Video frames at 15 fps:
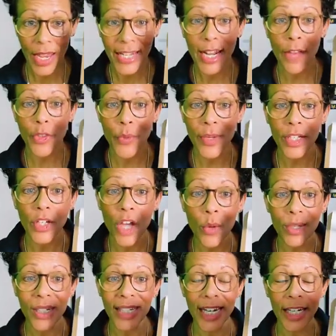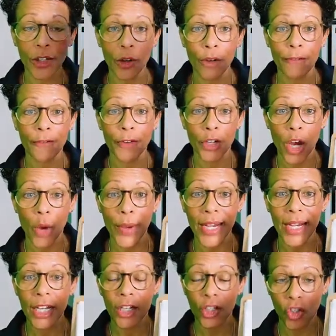Now, there is no signal for
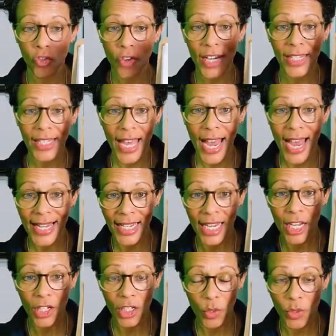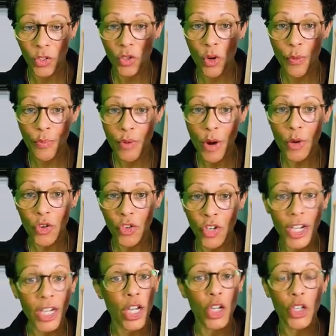going straight ahead. So as you're
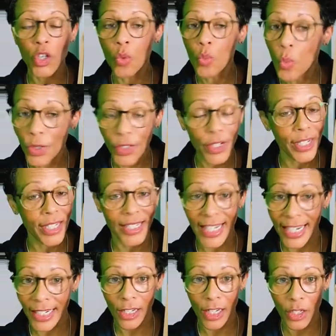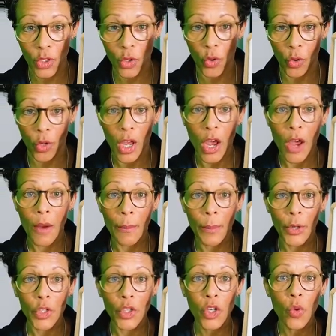approaching, you wouldn't signal at all,
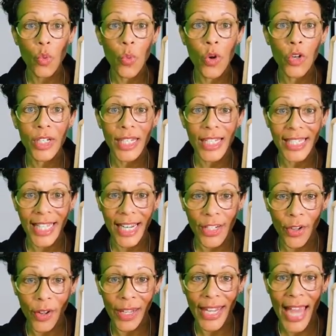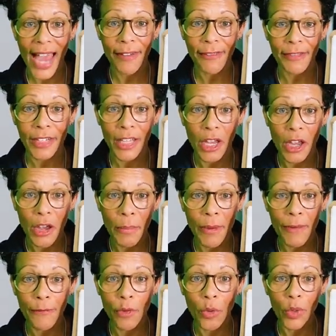but you would signal left
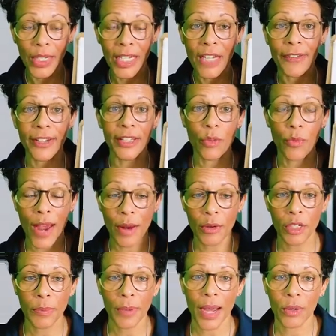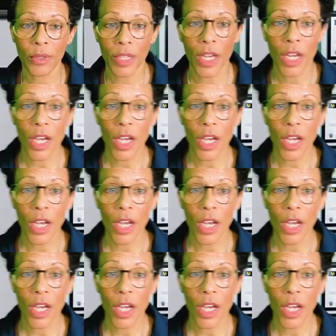before leaving the roundabout.